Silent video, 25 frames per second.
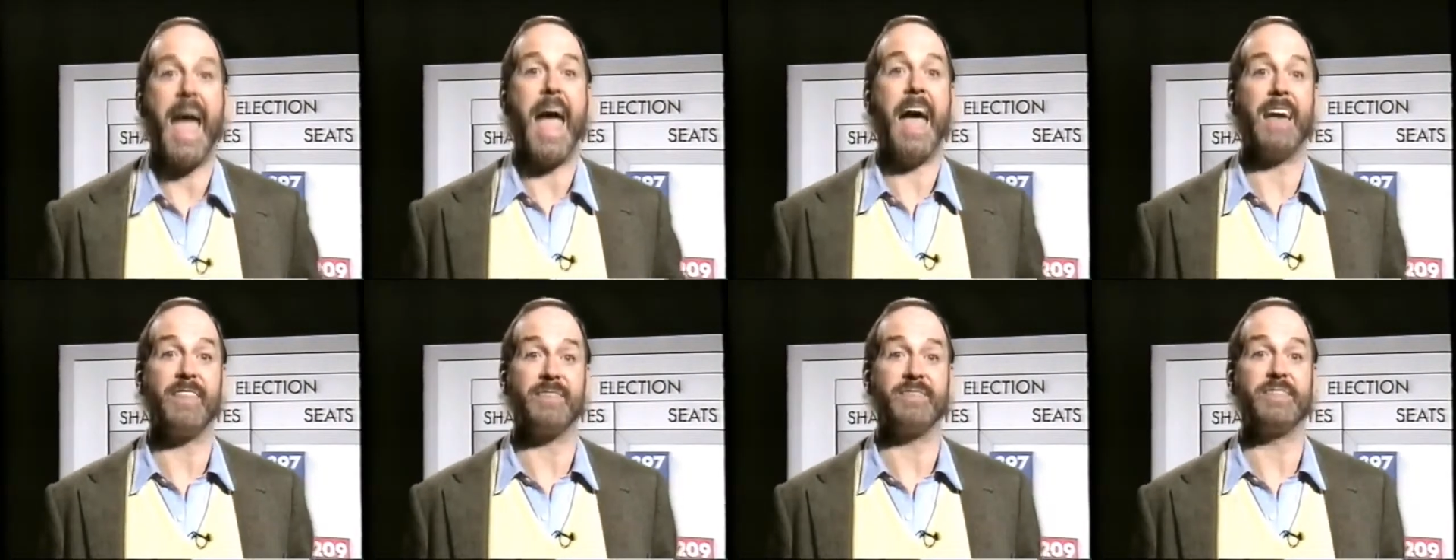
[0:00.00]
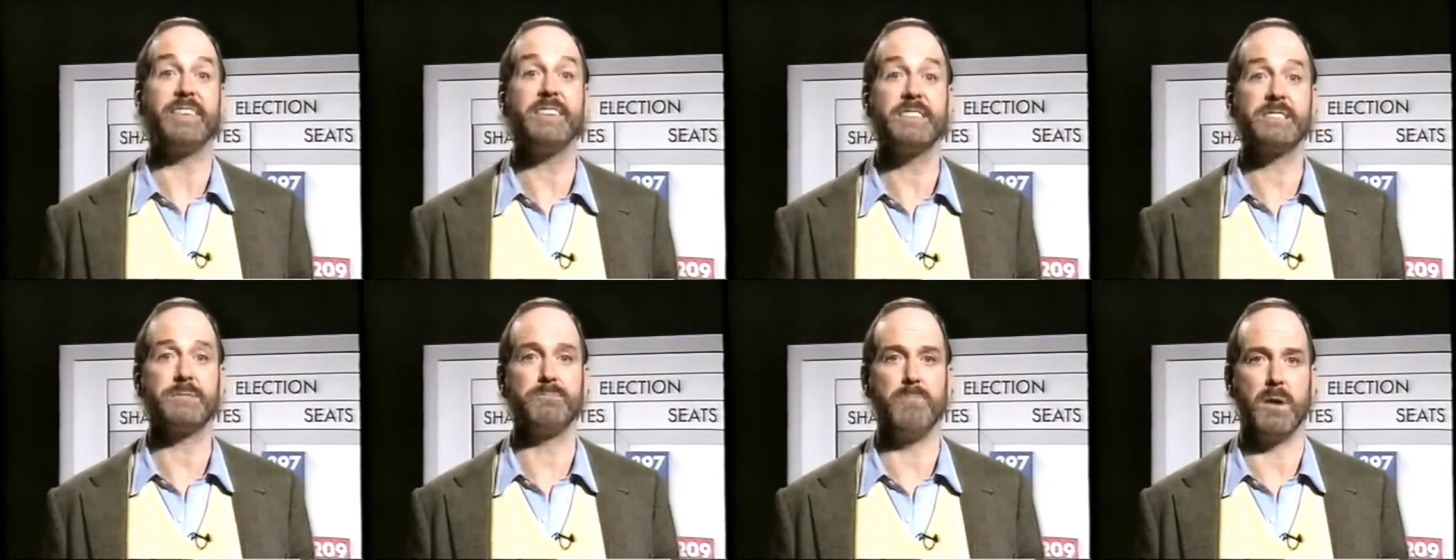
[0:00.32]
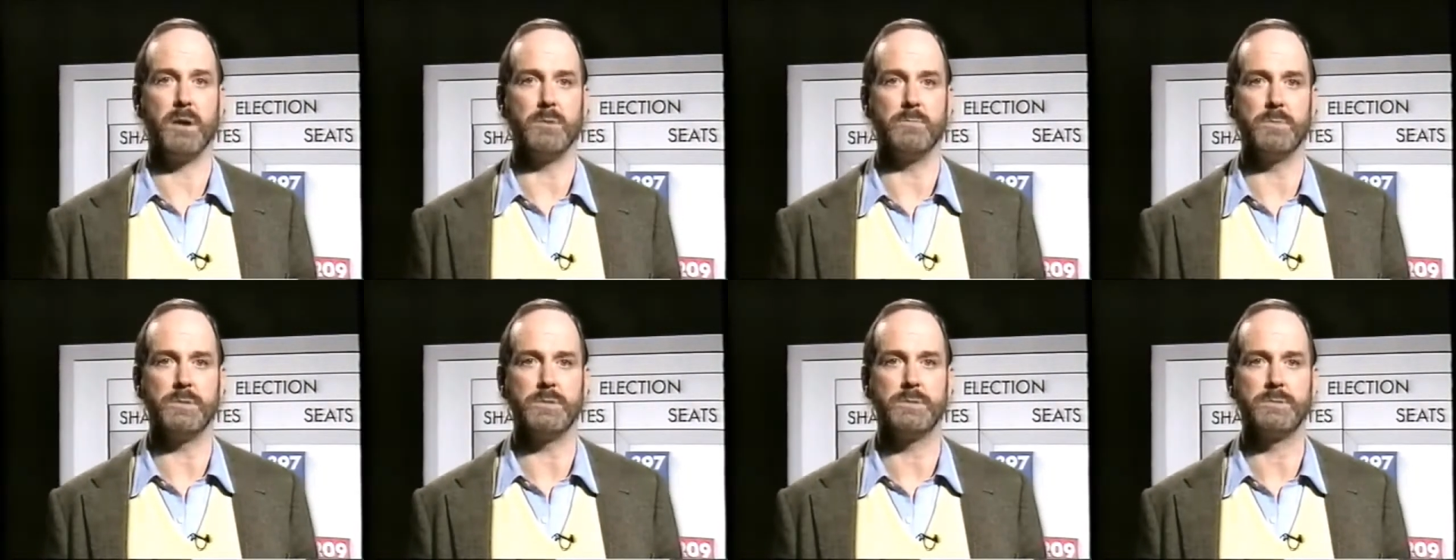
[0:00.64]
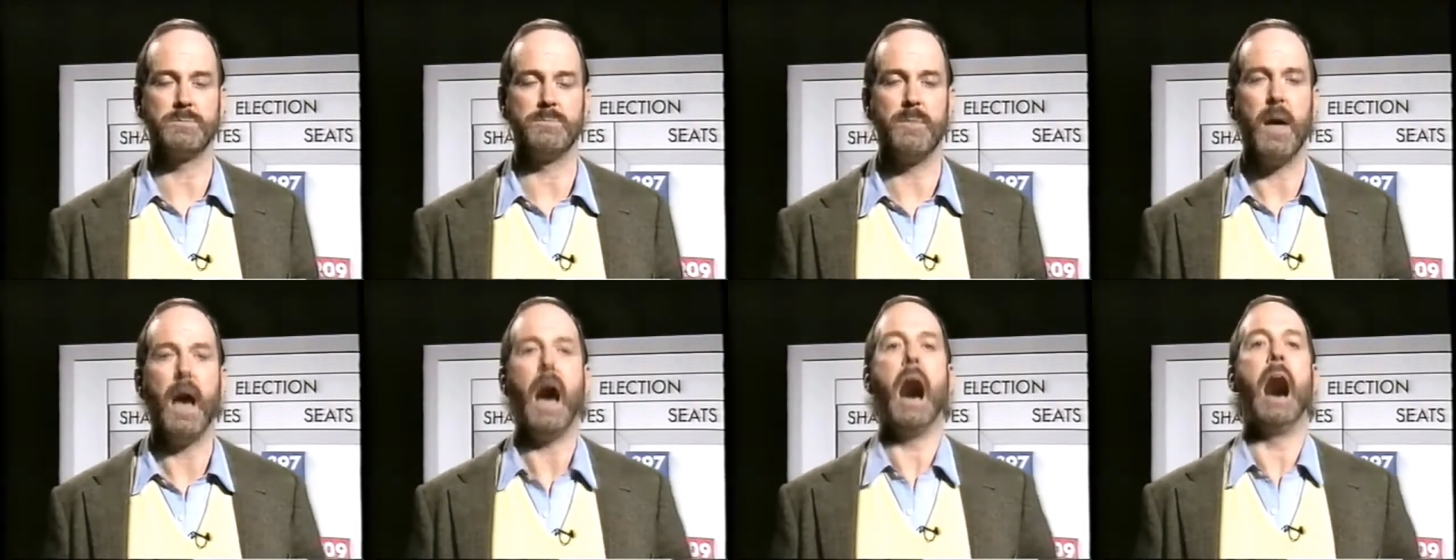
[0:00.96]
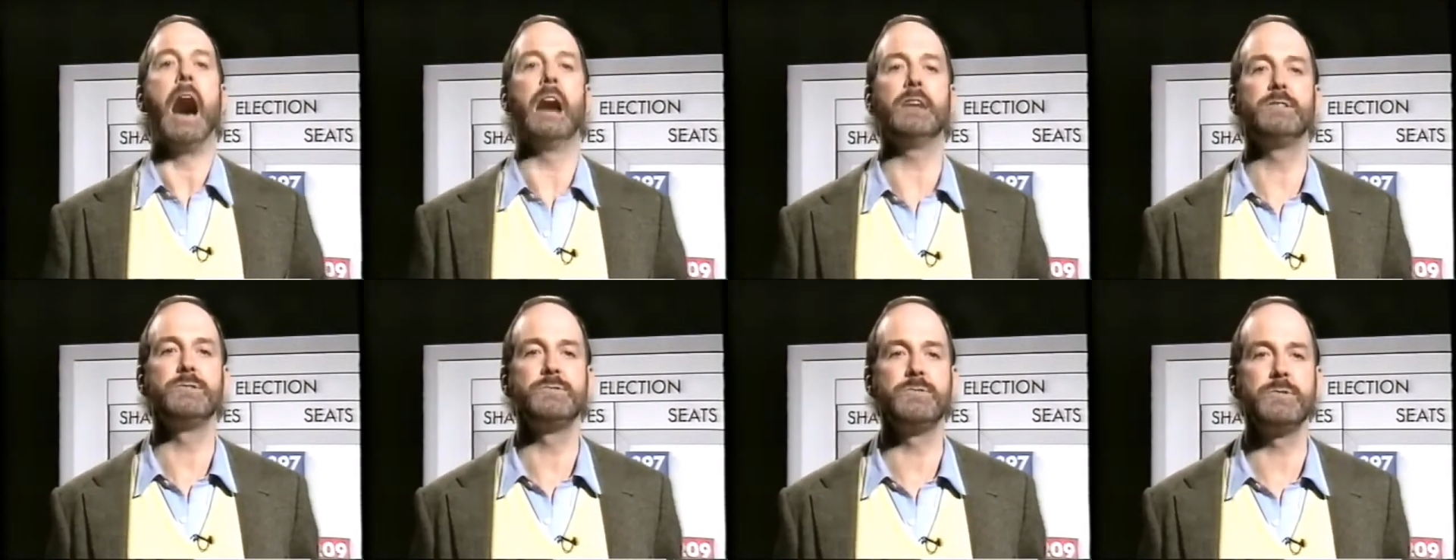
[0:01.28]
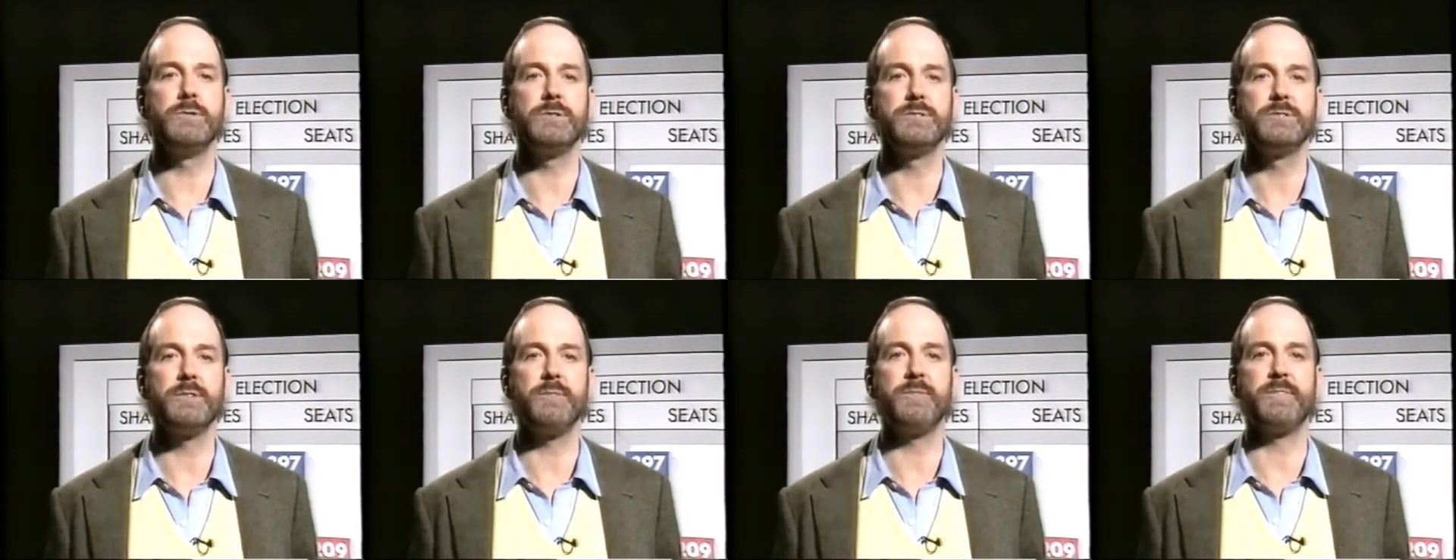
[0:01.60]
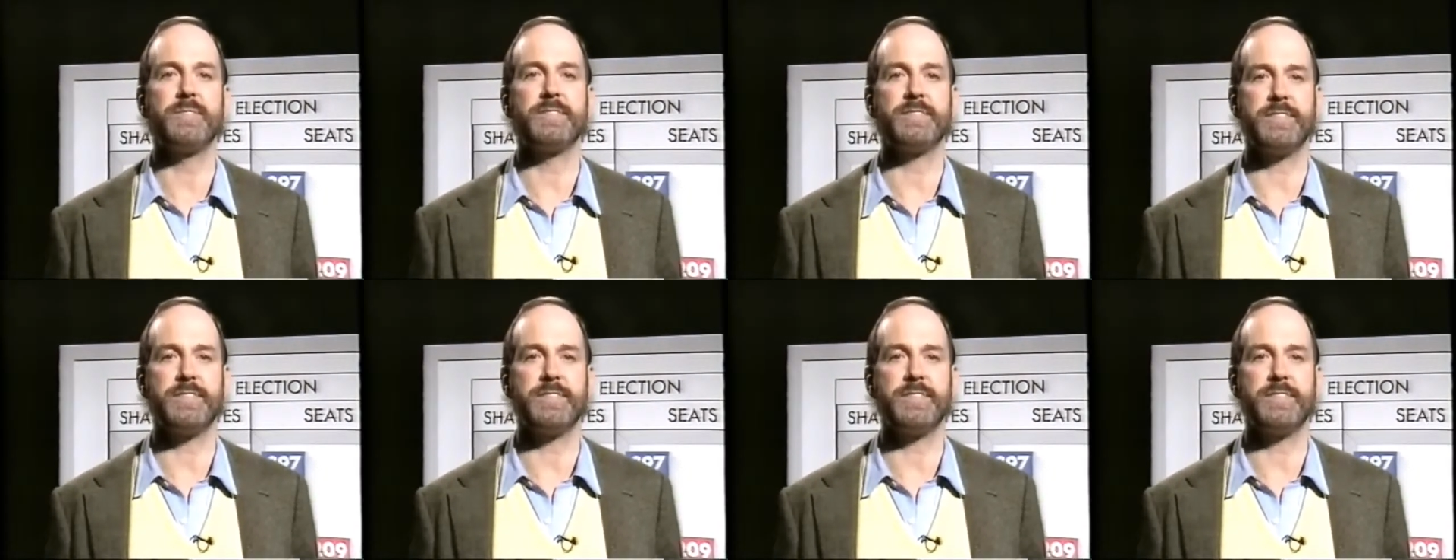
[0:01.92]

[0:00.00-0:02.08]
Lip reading: at this moment, hundreds of